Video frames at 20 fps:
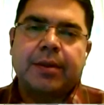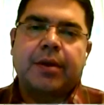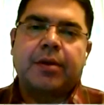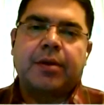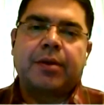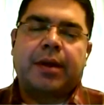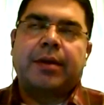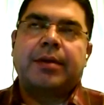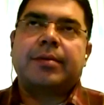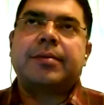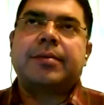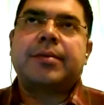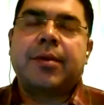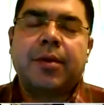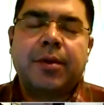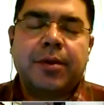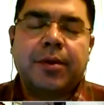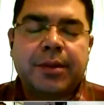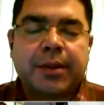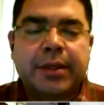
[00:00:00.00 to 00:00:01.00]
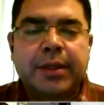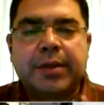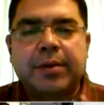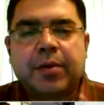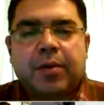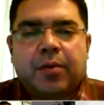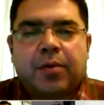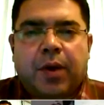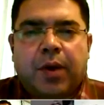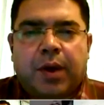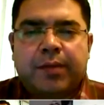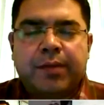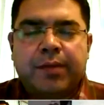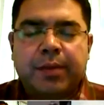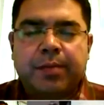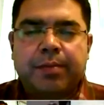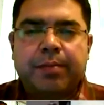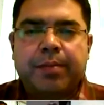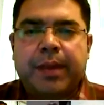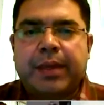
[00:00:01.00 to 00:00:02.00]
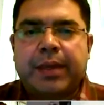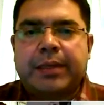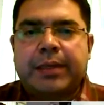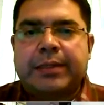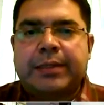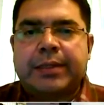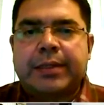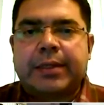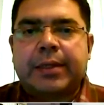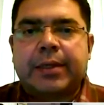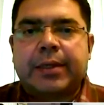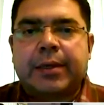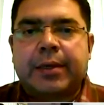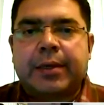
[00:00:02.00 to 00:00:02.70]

Okay. So you see, one of the biggest,